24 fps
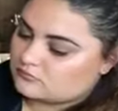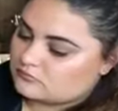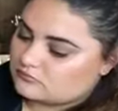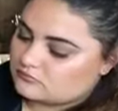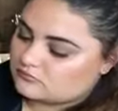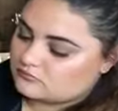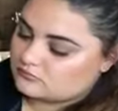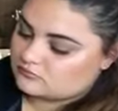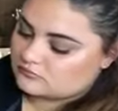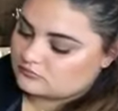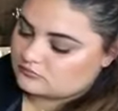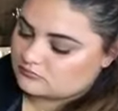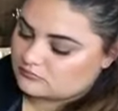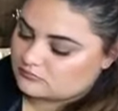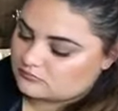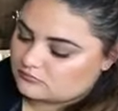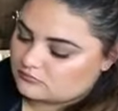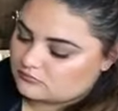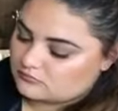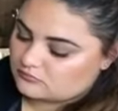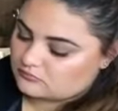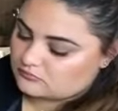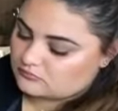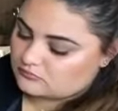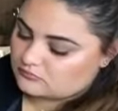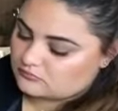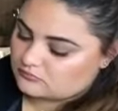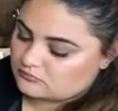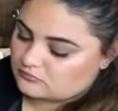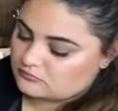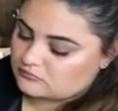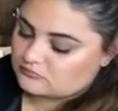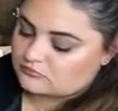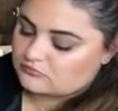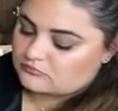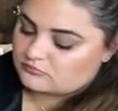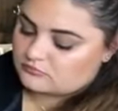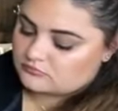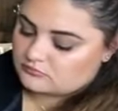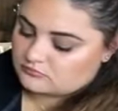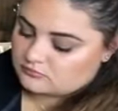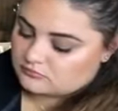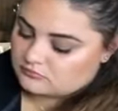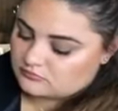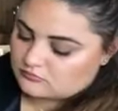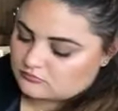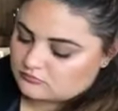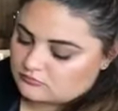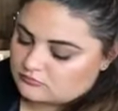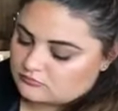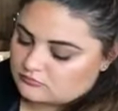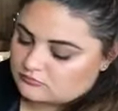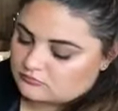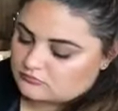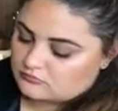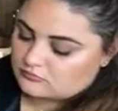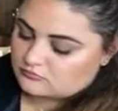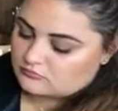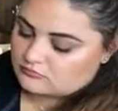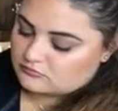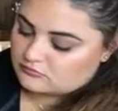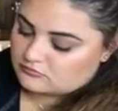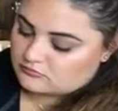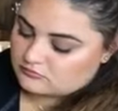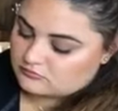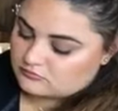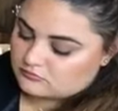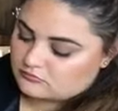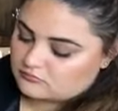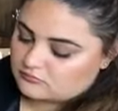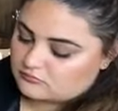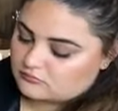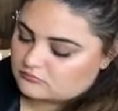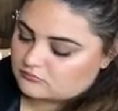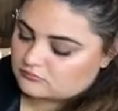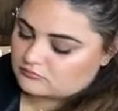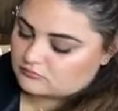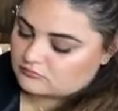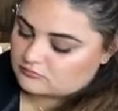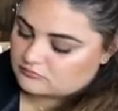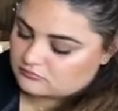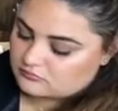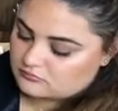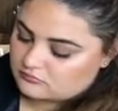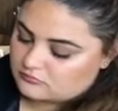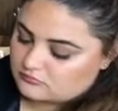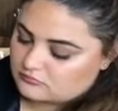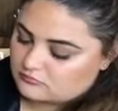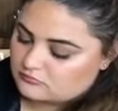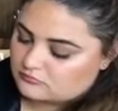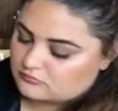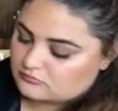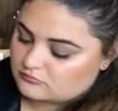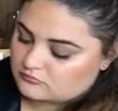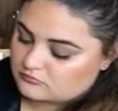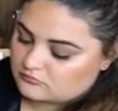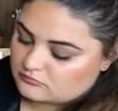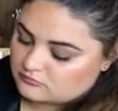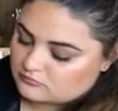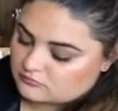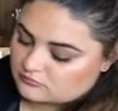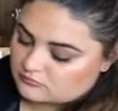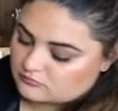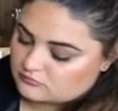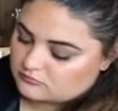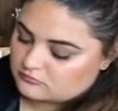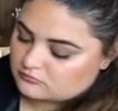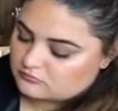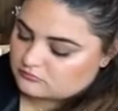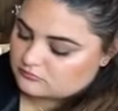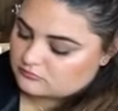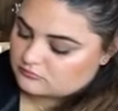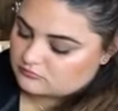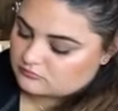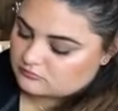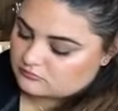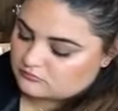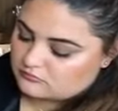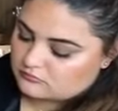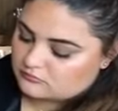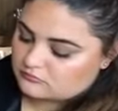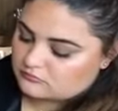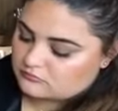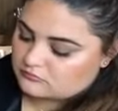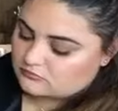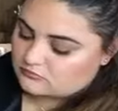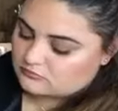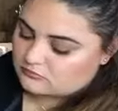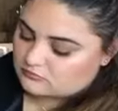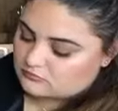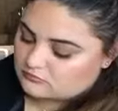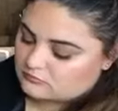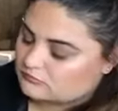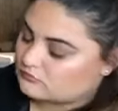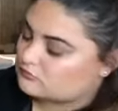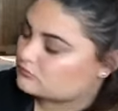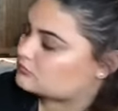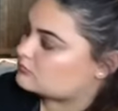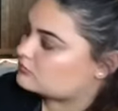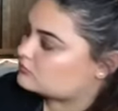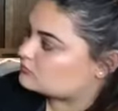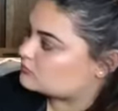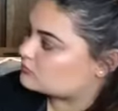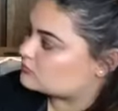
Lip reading: (not speaking)